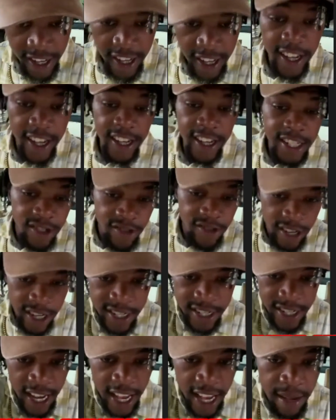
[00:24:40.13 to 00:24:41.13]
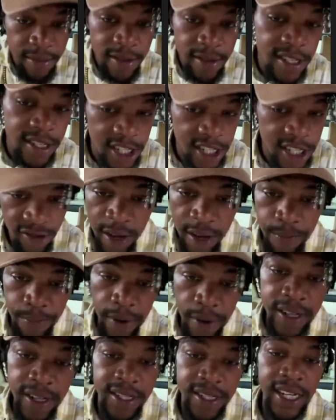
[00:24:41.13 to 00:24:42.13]
A straight jab is a straight punch.
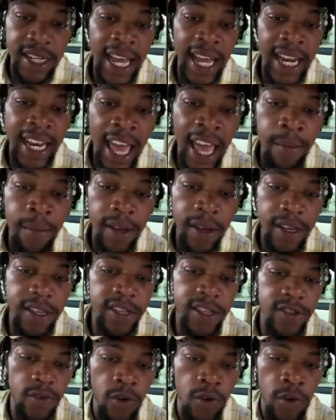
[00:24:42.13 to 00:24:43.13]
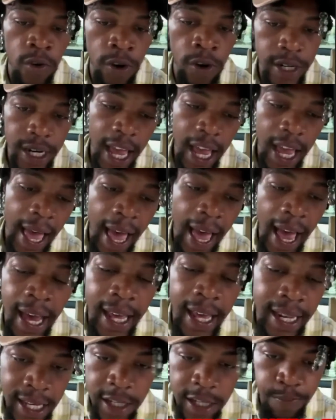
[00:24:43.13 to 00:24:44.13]
The dynamics on how
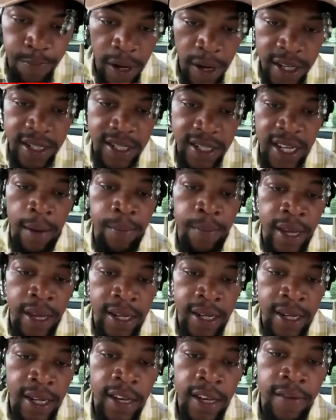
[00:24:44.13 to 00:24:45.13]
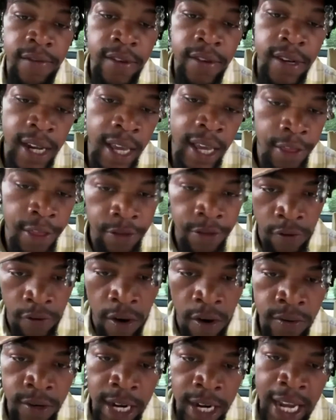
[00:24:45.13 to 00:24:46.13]
these punches are being delivered and thrown
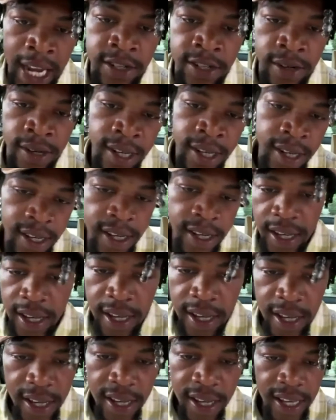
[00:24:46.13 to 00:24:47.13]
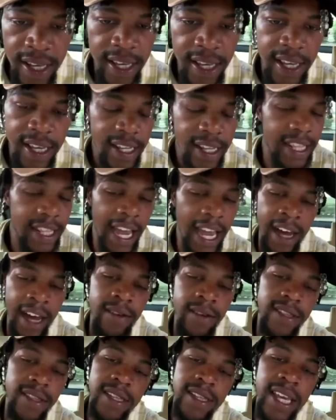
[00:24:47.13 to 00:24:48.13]
naturally, I don't
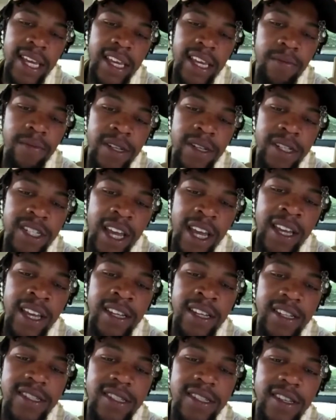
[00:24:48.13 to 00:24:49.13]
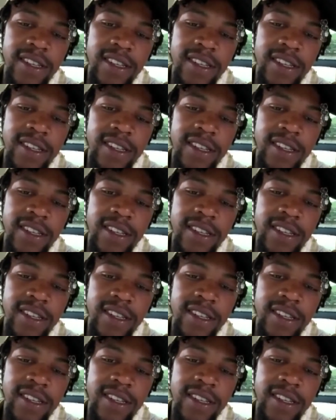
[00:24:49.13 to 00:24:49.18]
think that can be changed.